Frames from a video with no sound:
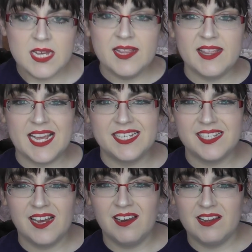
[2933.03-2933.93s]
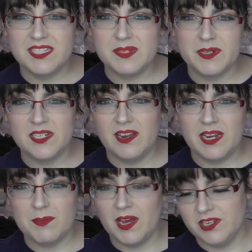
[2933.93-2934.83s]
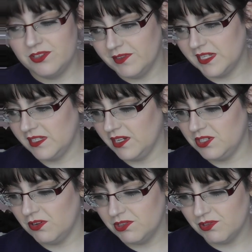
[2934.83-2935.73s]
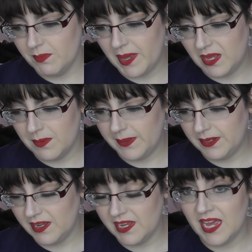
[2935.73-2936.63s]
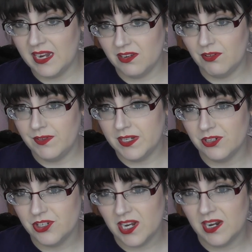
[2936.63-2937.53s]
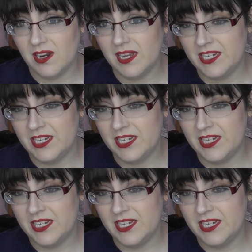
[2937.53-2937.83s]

this. I lost my tiny mind over this, and I talked to Rebecca about it. Again, go find her channel.